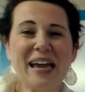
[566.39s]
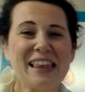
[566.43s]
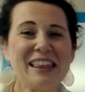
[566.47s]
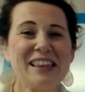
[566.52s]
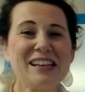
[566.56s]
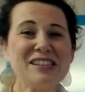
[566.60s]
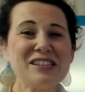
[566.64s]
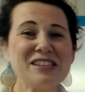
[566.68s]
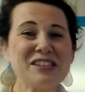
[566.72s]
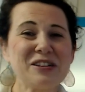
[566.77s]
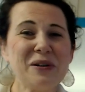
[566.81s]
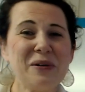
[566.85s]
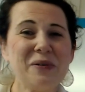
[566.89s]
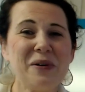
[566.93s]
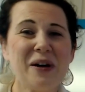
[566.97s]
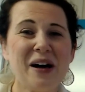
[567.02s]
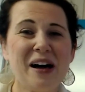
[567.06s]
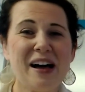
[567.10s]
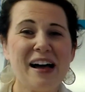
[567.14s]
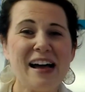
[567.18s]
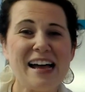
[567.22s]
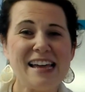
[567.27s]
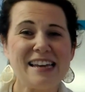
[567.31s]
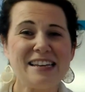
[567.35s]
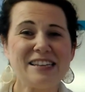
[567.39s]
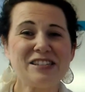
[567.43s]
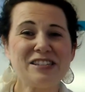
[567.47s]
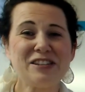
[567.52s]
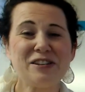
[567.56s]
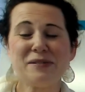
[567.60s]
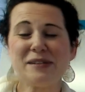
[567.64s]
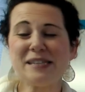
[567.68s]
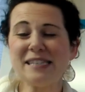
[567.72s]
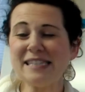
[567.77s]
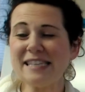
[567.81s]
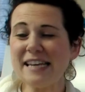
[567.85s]
let's go on to
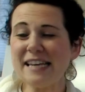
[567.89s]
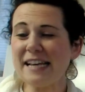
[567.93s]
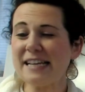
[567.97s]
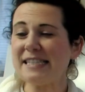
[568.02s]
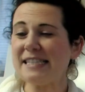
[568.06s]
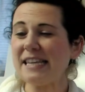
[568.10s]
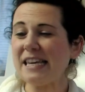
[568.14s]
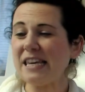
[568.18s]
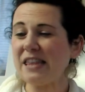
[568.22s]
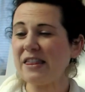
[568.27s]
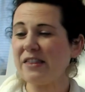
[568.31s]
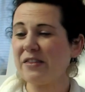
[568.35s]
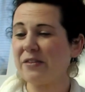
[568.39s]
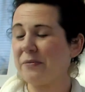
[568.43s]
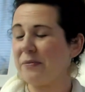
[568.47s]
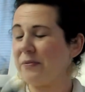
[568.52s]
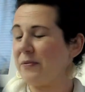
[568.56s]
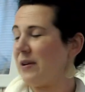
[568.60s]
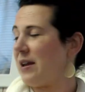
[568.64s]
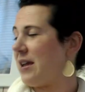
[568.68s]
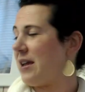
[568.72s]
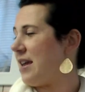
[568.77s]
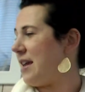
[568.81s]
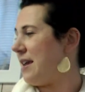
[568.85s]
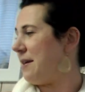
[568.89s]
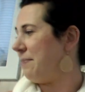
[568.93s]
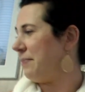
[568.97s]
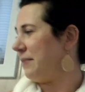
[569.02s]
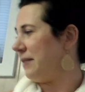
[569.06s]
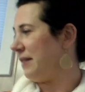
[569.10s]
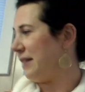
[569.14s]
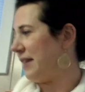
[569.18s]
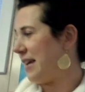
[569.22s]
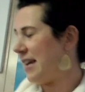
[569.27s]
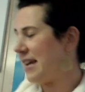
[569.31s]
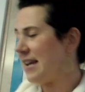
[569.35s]
63,
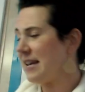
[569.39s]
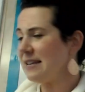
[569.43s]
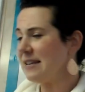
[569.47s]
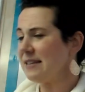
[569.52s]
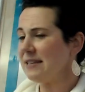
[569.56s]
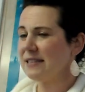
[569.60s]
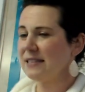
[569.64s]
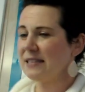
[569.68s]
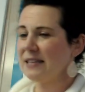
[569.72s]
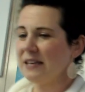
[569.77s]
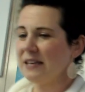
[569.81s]
please.